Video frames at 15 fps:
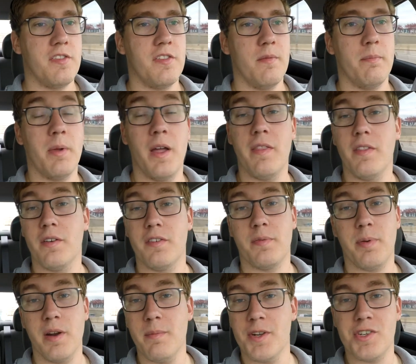But there's
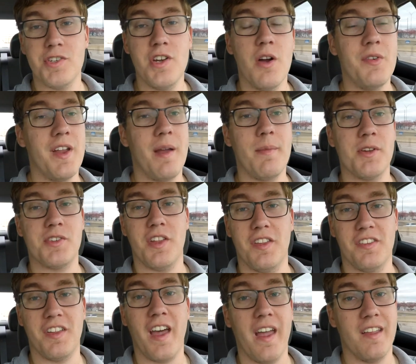pretty much no damage to
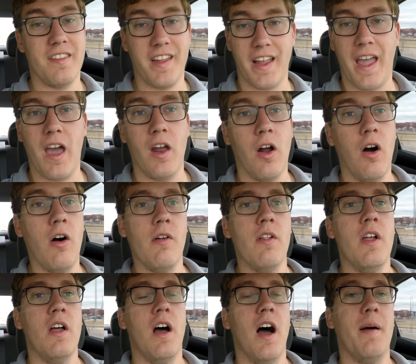the sides, like, at all.
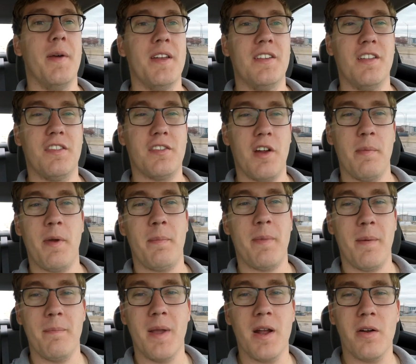It did scrape up
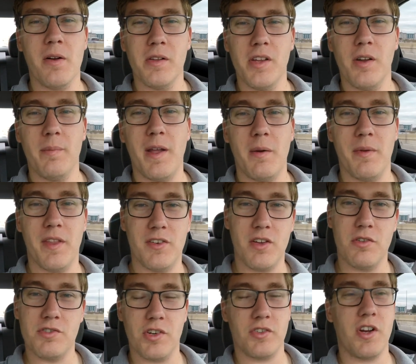my mirror a little bit when the
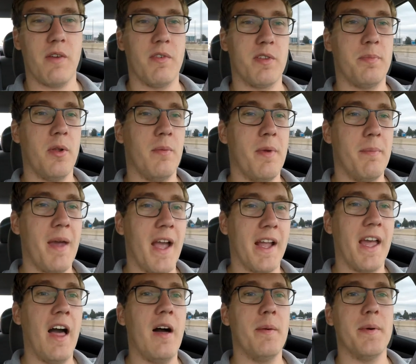tow truck driver was pulling me
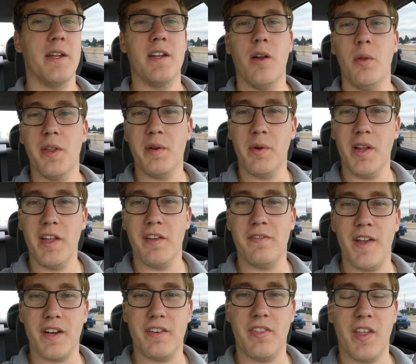back out, but it only really
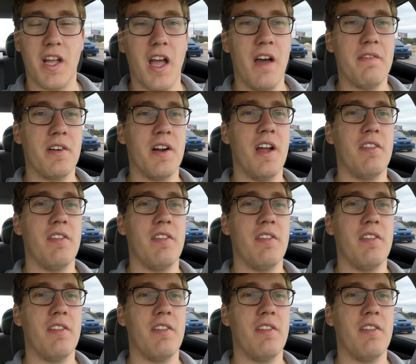affected the cover, I